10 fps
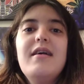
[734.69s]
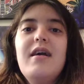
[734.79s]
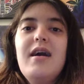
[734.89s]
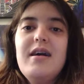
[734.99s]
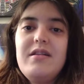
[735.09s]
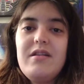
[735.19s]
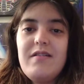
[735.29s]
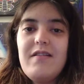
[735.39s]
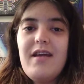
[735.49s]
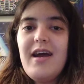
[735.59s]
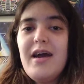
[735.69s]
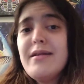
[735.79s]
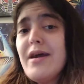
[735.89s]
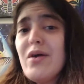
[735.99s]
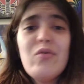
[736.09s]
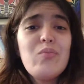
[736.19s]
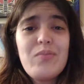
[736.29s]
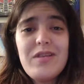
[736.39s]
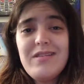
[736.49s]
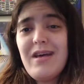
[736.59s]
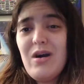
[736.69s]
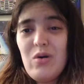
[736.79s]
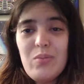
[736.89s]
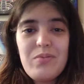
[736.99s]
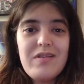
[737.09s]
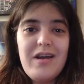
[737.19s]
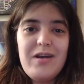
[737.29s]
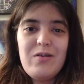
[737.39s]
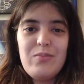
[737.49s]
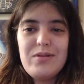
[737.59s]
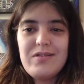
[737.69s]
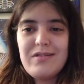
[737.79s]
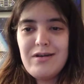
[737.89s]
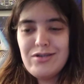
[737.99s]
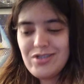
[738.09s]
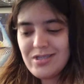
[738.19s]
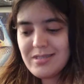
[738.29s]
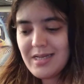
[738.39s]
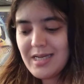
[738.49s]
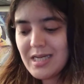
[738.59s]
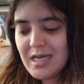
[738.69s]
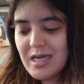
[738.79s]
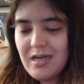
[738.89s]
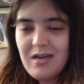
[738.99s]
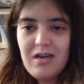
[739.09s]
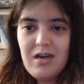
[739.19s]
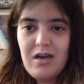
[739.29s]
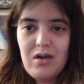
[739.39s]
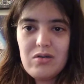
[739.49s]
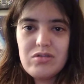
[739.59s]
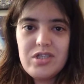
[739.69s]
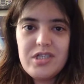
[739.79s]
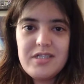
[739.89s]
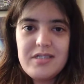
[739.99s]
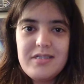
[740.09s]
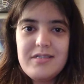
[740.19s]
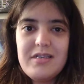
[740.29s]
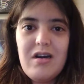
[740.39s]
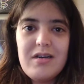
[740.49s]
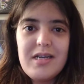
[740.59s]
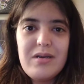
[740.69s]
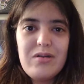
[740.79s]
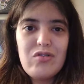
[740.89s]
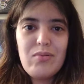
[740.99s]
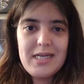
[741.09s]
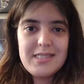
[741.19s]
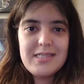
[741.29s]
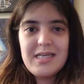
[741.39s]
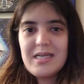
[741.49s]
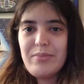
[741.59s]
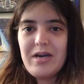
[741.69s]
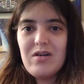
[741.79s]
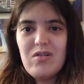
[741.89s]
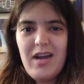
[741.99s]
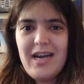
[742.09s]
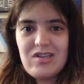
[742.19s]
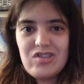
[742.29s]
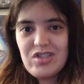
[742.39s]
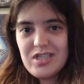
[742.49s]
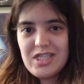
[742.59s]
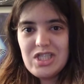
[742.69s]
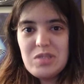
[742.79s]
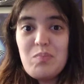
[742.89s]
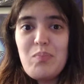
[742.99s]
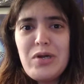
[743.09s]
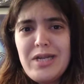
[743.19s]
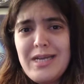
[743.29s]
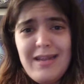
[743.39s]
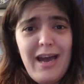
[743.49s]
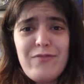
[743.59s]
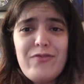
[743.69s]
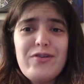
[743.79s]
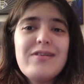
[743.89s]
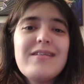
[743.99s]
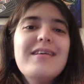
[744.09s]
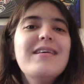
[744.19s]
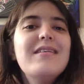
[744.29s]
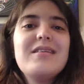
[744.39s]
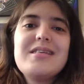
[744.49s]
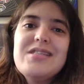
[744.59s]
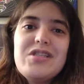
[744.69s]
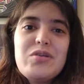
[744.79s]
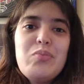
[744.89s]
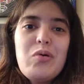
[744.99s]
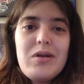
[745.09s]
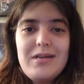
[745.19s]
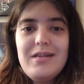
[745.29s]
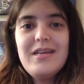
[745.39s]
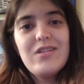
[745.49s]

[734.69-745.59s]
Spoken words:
And I hope this helps. I hope it's not just like, oh, she's talking crazy about actually putting in effort, because it's important.